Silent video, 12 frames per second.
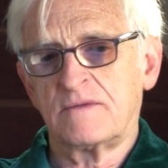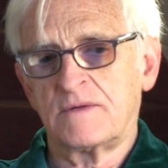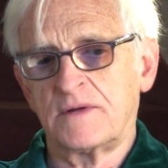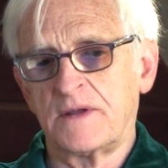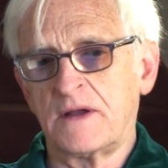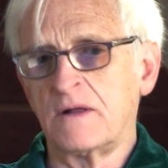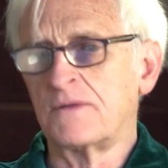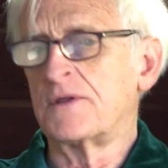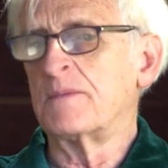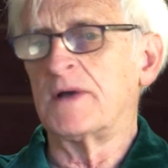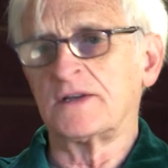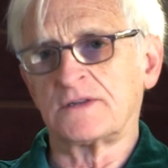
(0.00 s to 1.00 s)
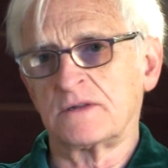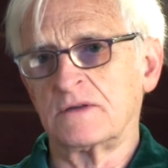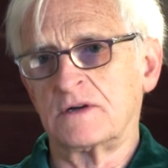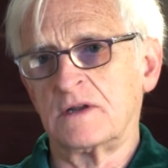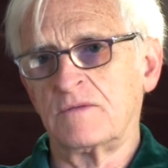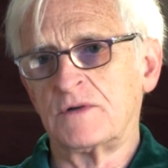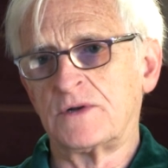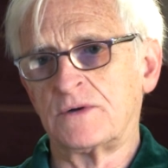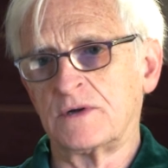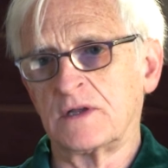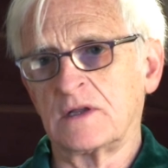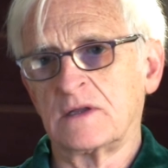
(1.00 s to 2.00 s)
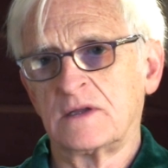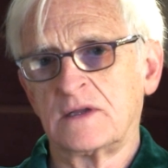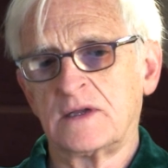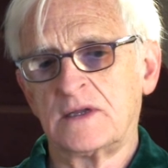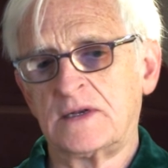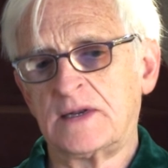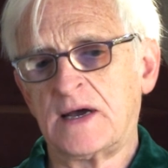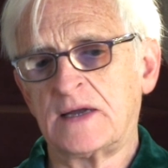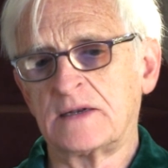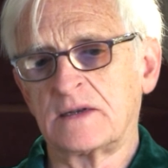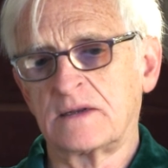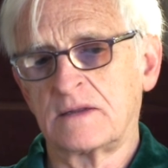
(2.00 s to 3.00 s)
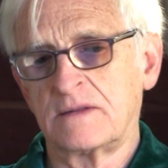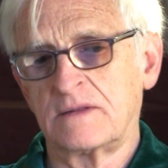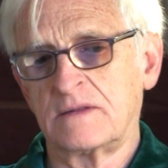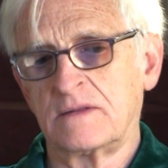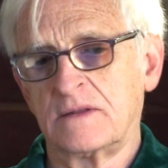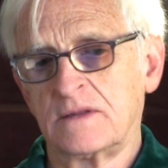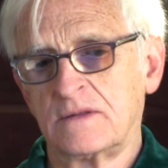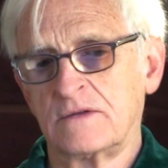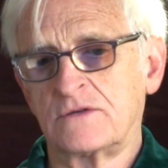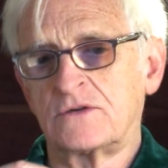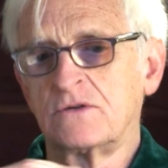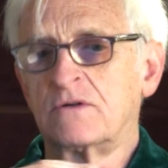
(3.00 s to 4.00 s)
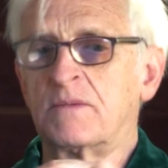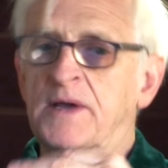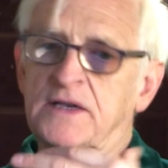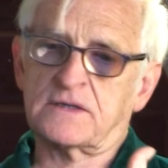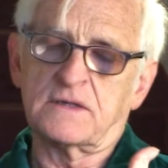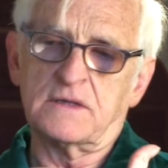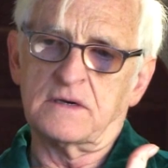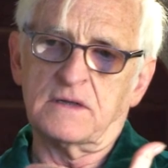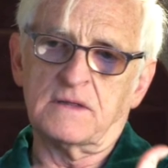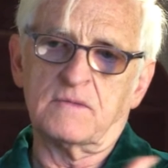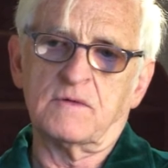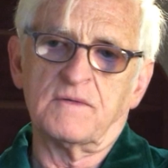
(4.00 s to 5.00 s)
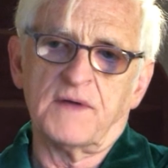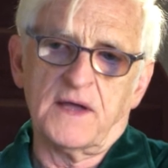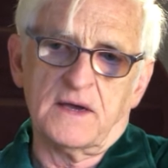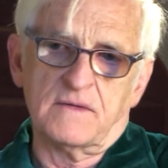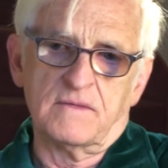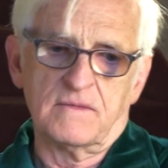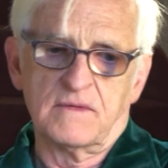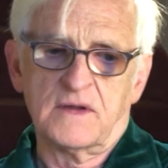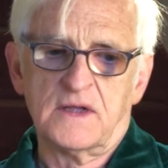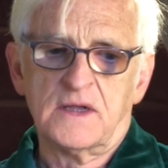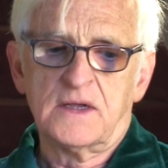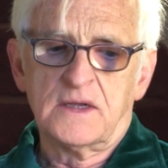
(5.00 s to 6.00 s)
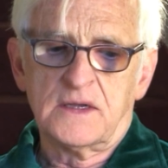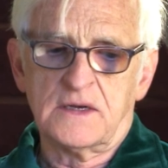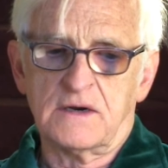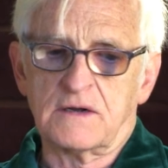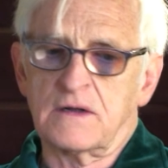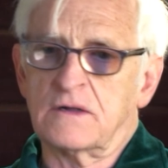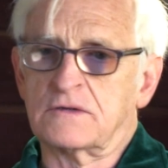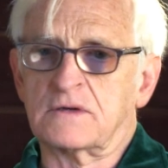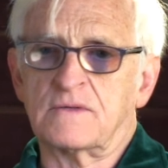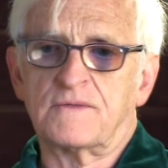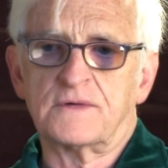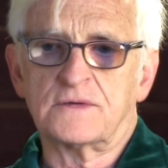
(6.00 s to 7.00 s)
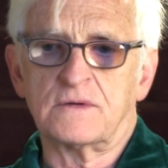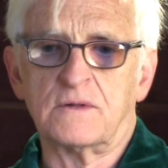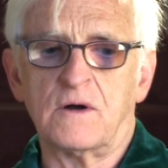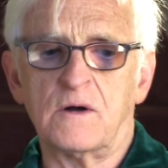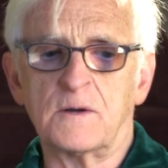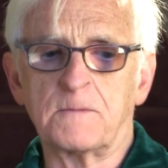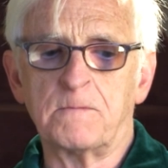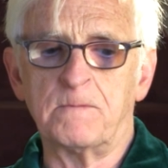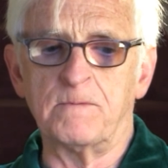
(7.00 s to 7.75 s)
for the healthy masculinity returning, and not the pseudo-masculinity that we've had in our culture for so long.